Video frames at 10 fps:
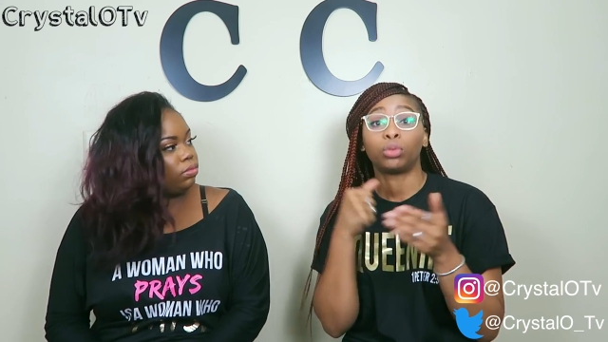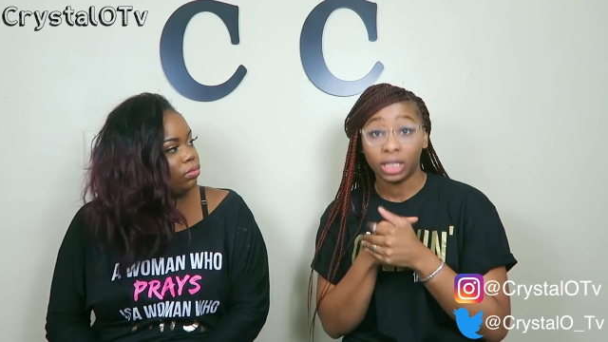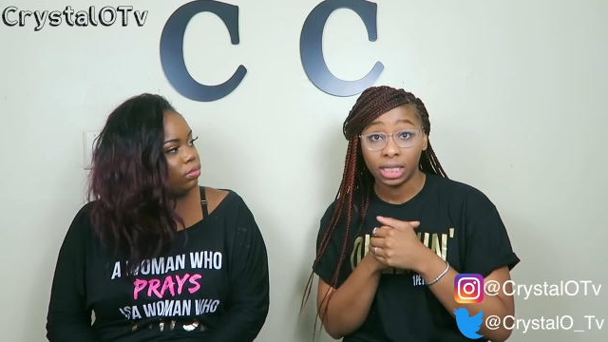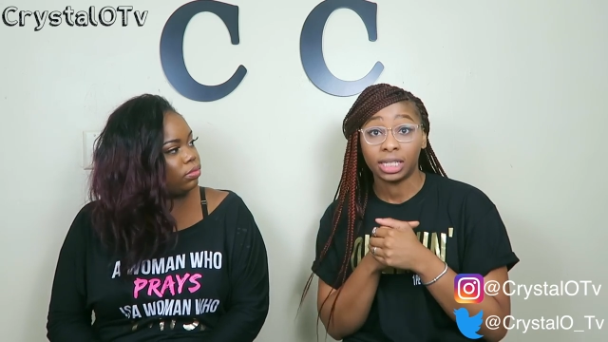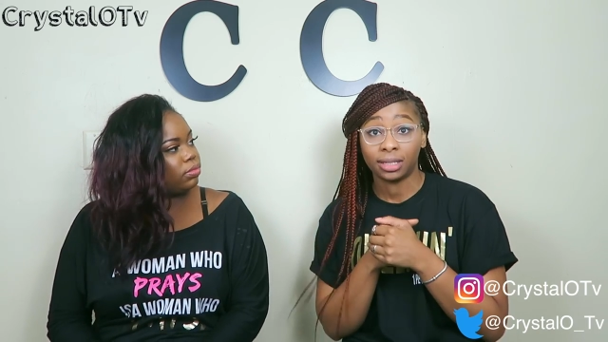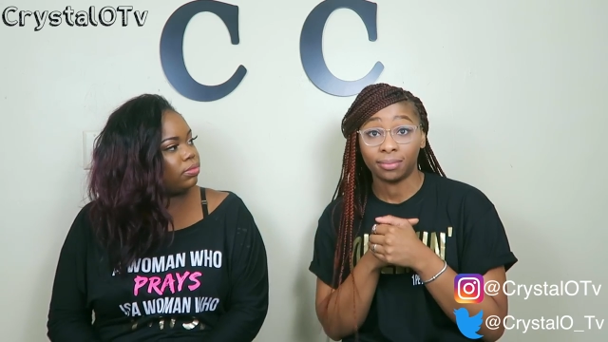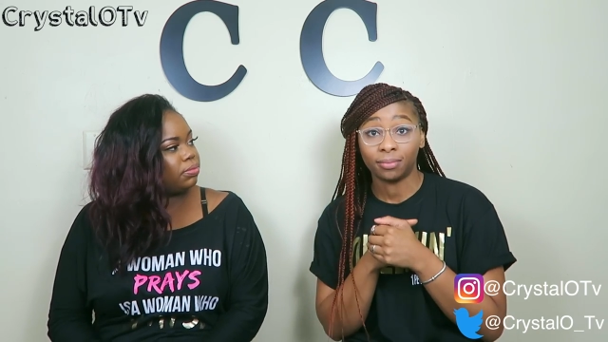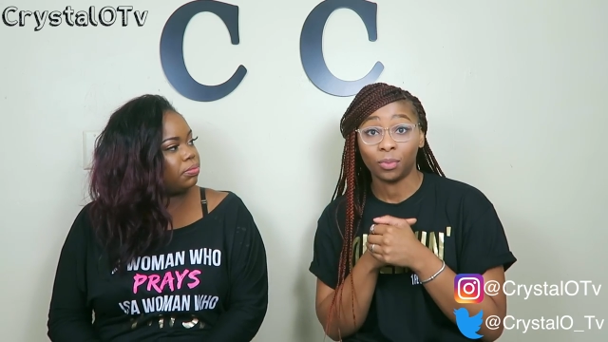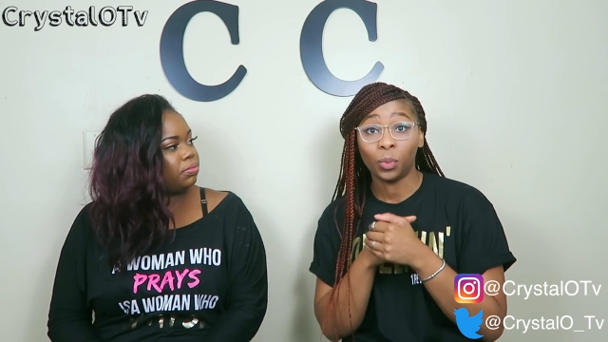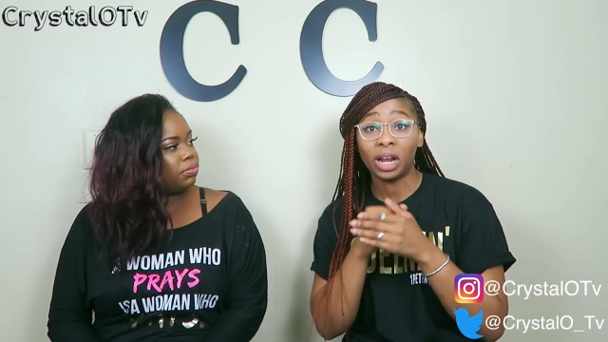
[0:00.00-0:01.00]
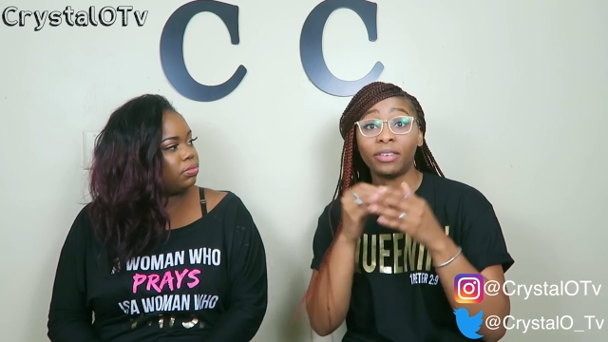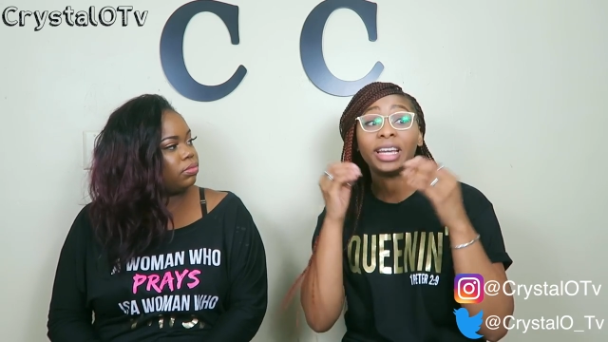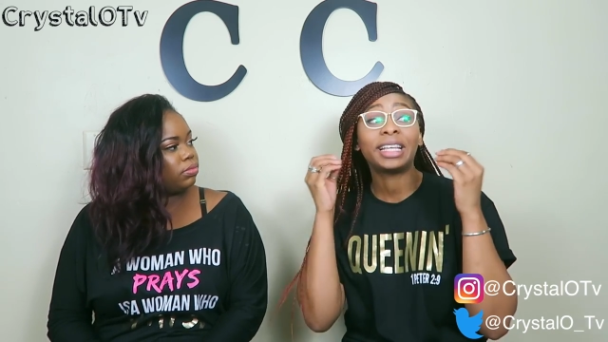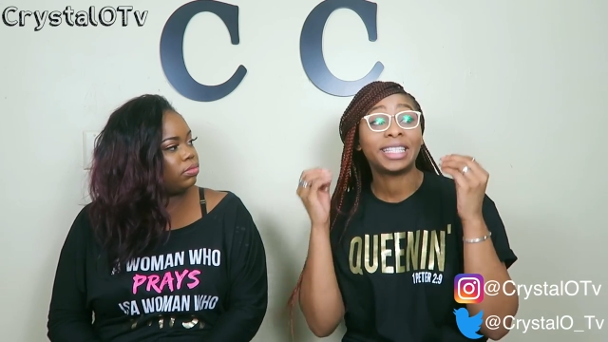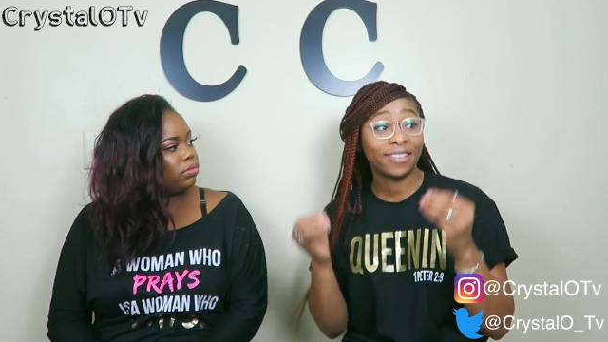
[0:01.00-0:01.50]
Speaker 1: trust him.
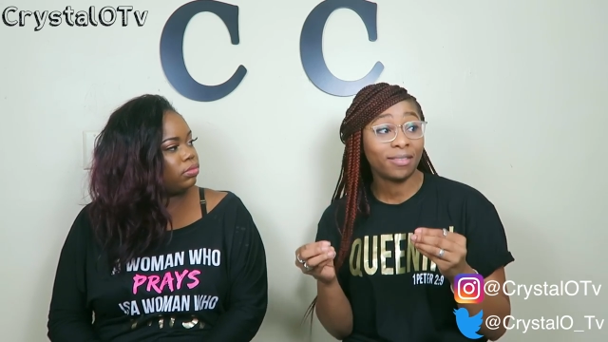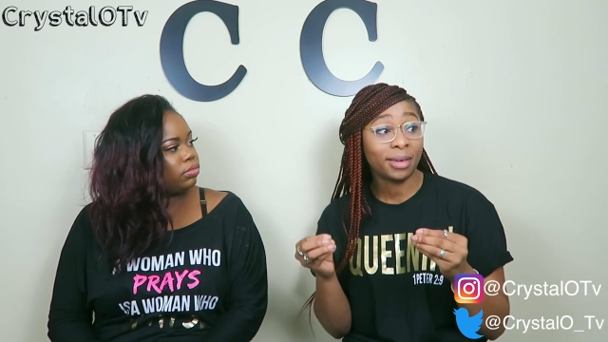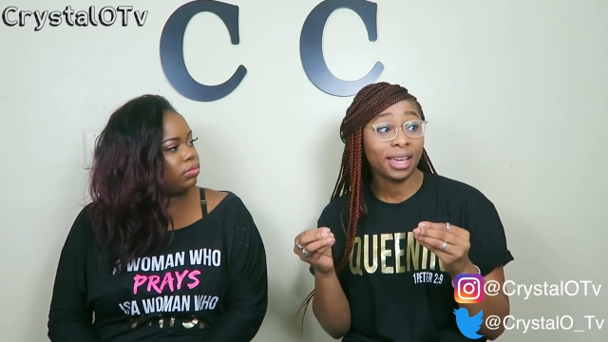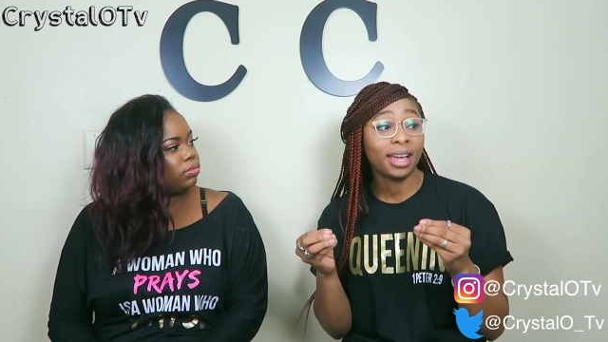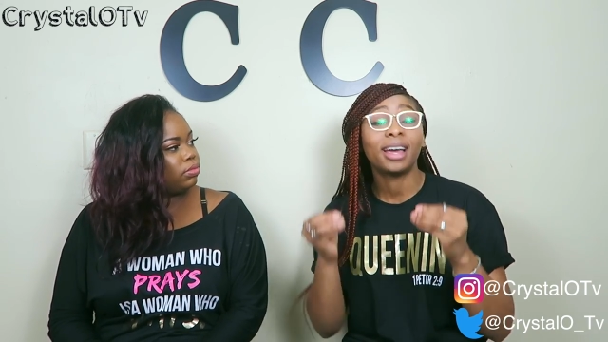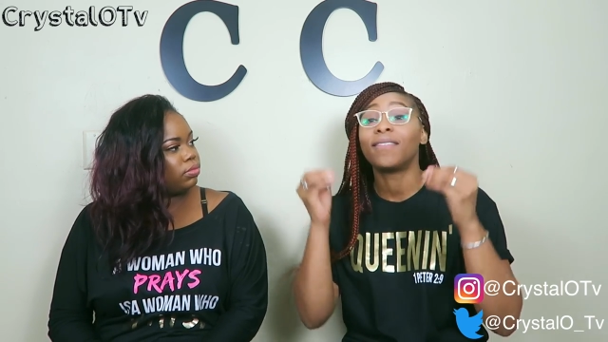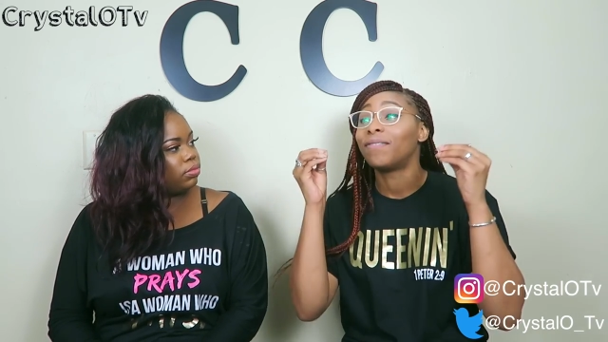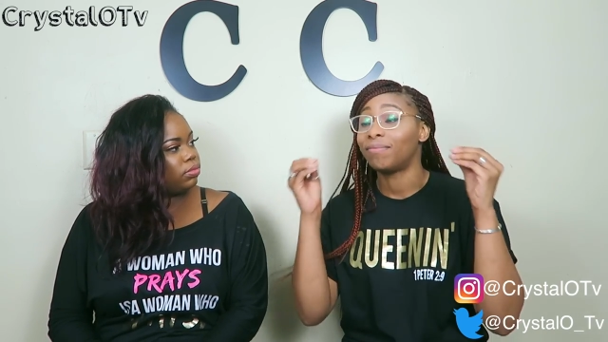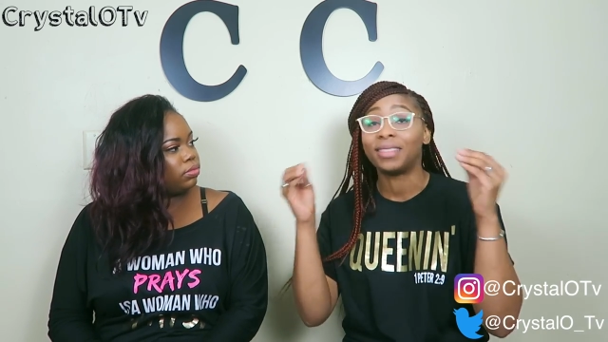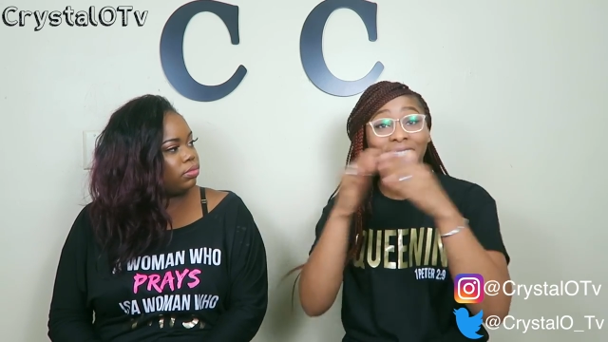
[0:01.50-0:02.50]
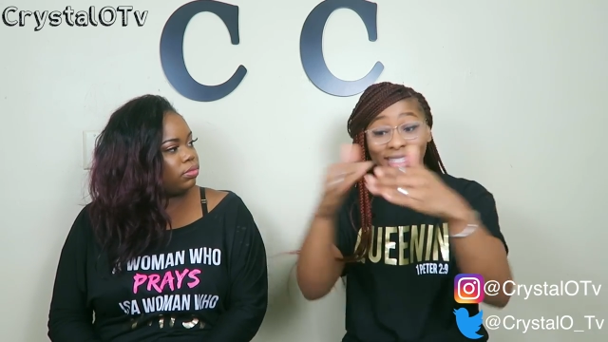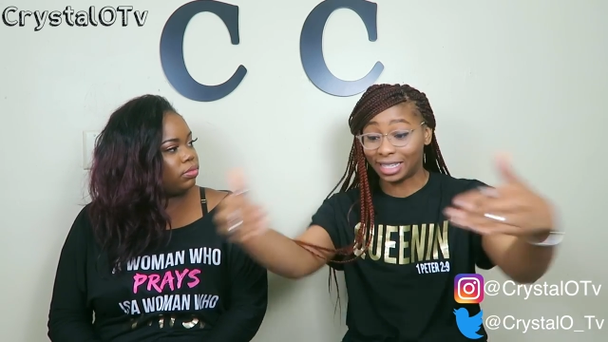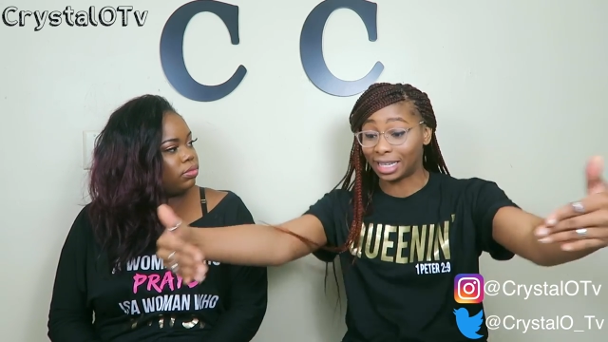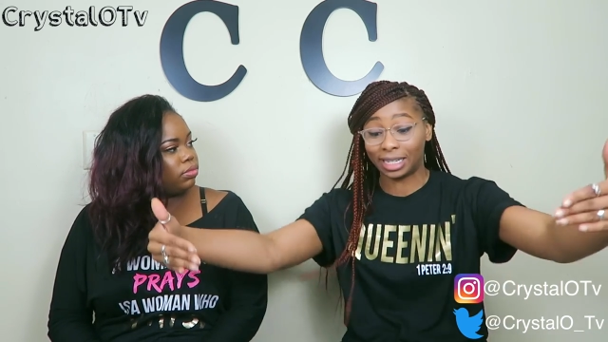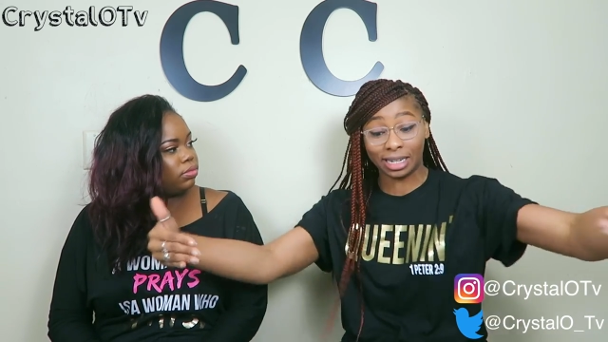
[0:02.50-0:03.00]
Whatever he's giving me, this
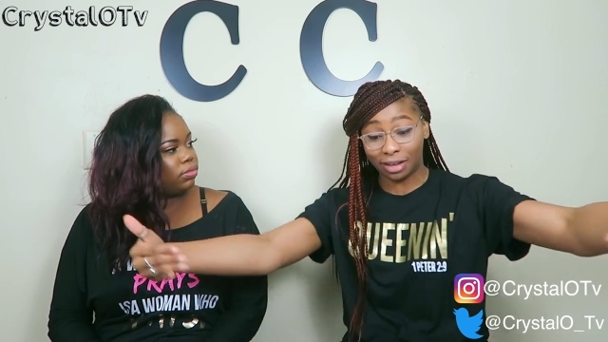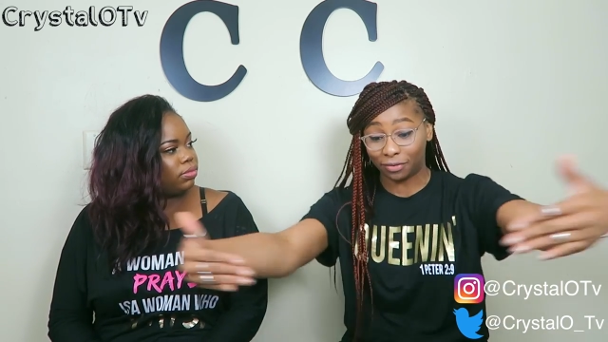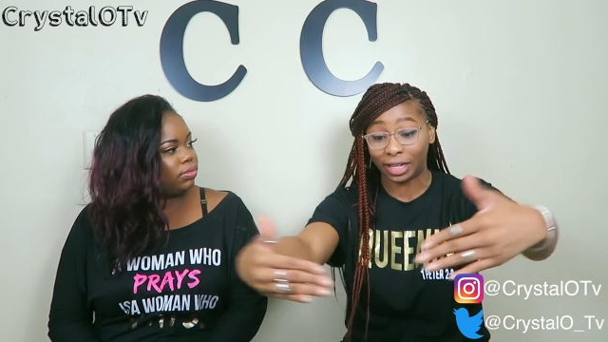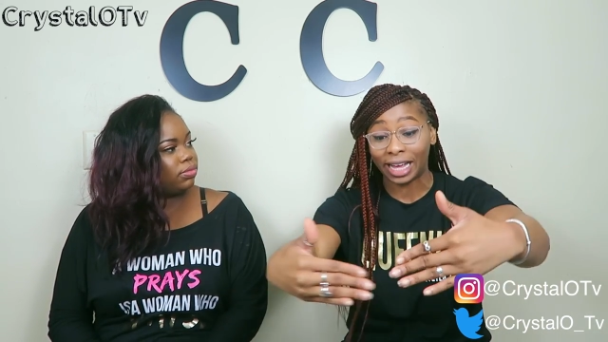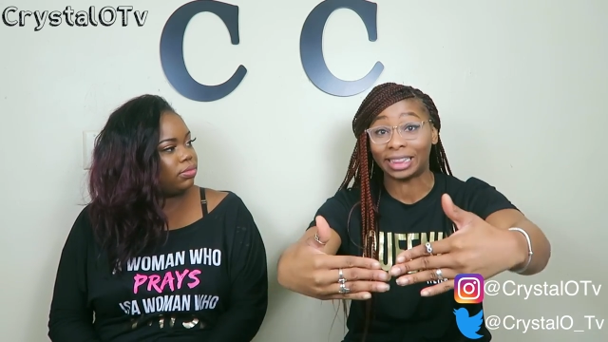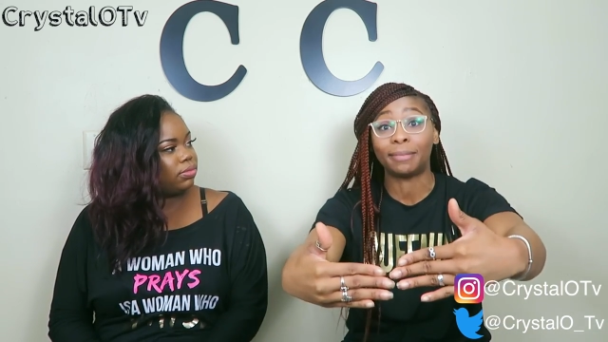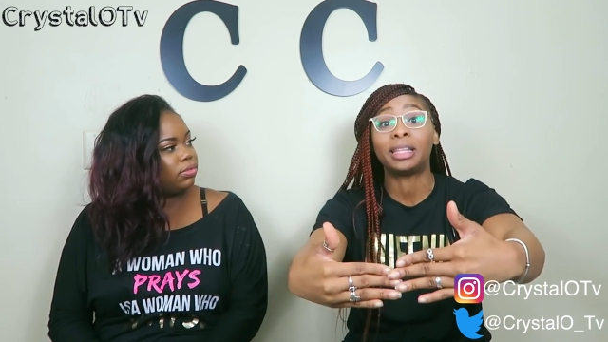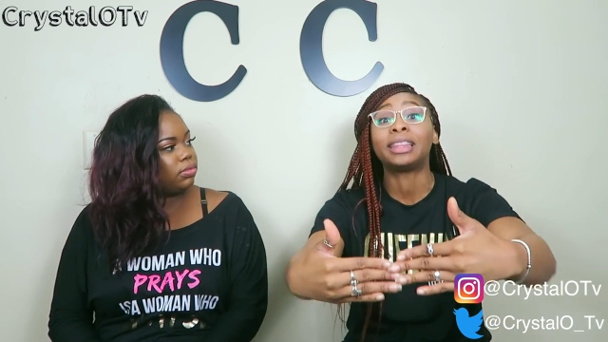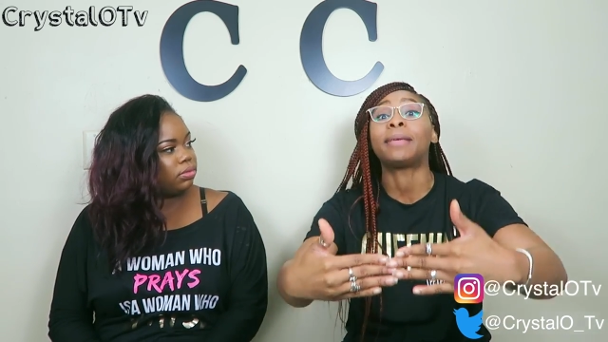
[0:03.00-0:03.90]
is good enough. Like, let me